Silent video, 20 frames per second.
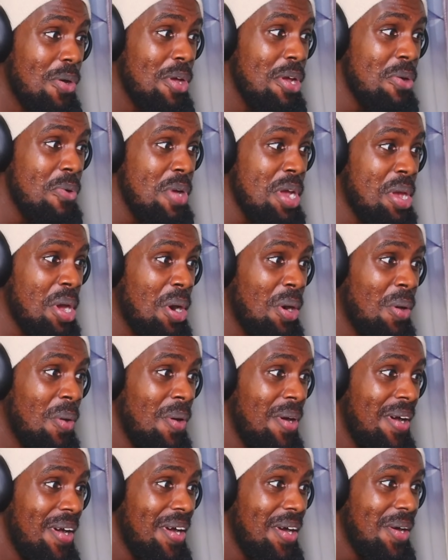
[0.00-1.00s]
here we go.
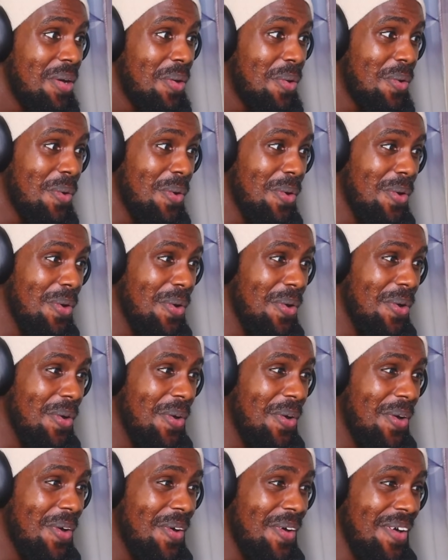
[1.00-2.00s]

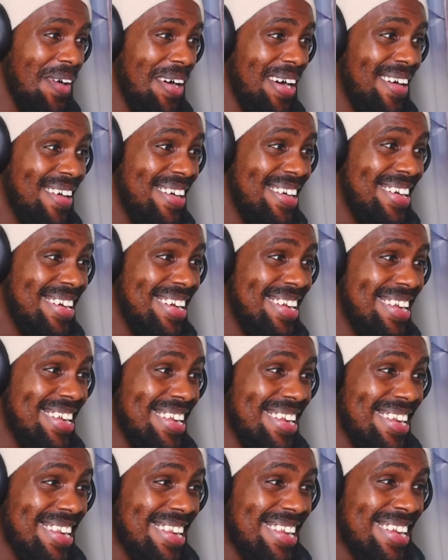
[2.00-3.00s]
Woo!
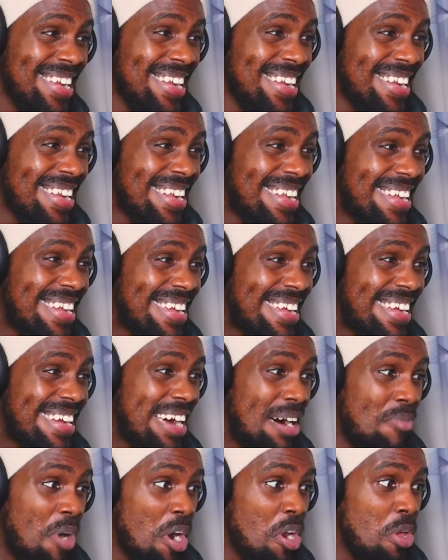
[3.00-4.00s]

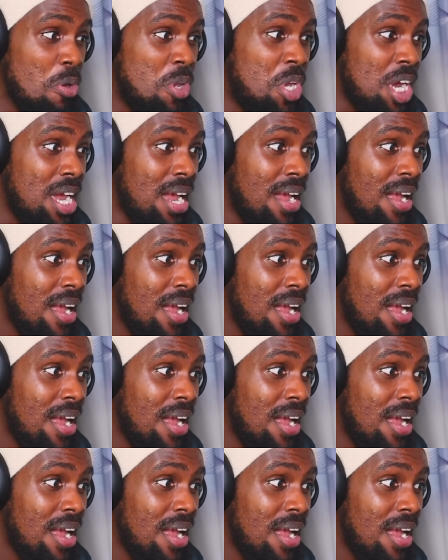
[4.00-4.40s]
Come on, Yuki.